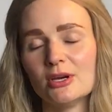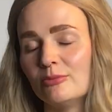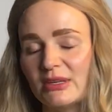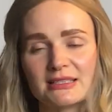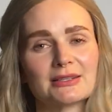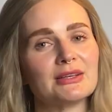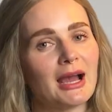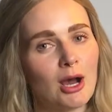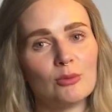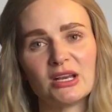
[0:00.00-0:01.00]
Basically,
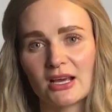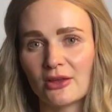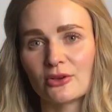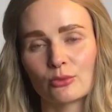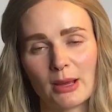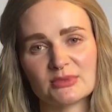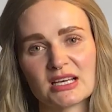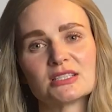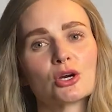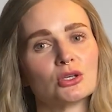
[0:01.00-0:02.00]
how many other
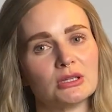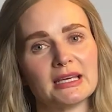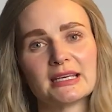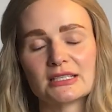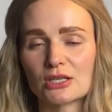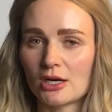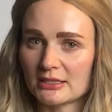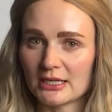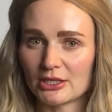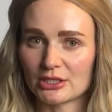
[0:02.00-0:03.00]
websites are linking to
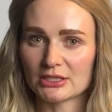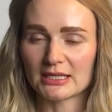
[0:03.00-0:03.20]
content on your